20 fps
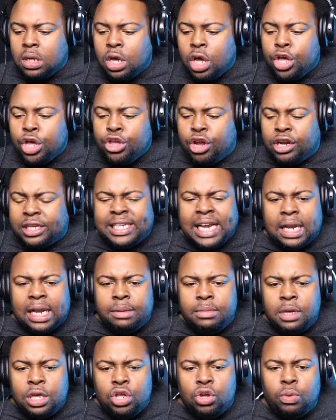You're telling
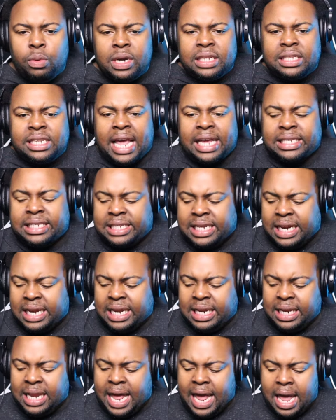me you wouldn't take
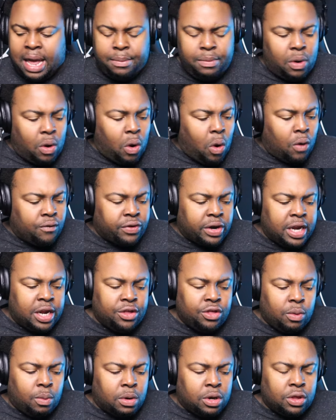CeeDee Lamb over
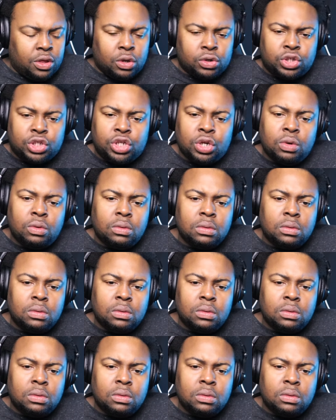either one of those two?